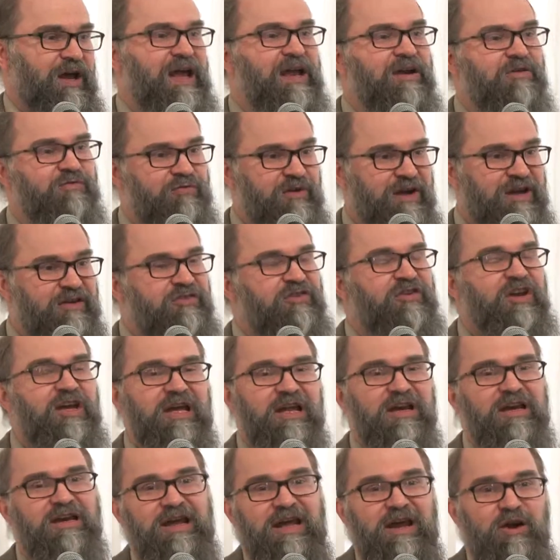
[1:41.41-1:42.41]
investing
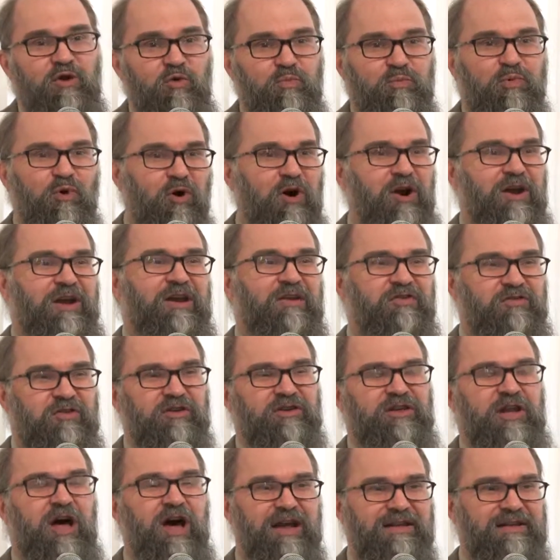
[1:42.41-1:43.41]
in an airport is a
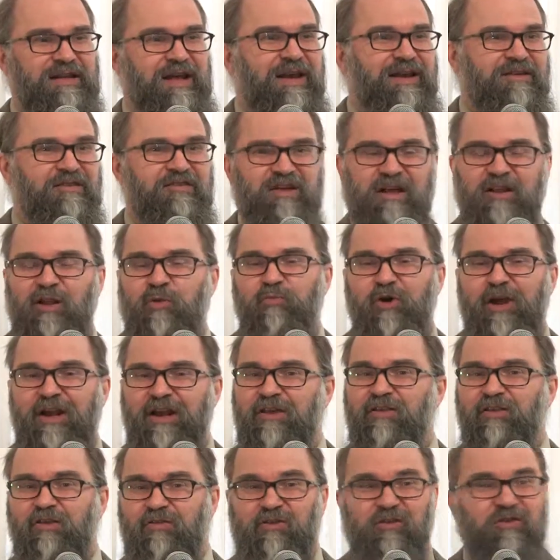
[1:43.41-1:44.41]
lot like
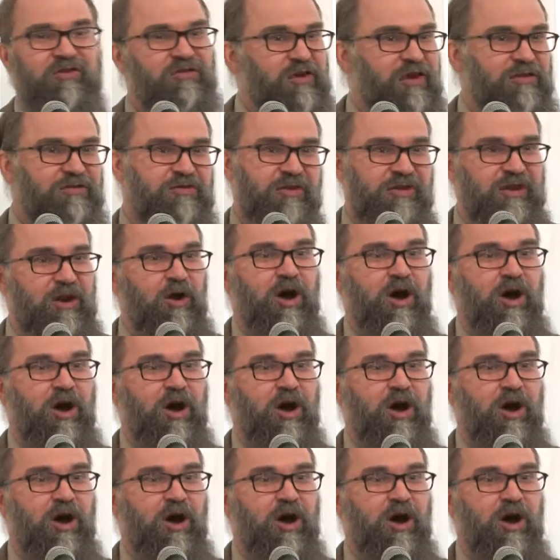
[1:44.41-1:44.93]
celebrating the success of the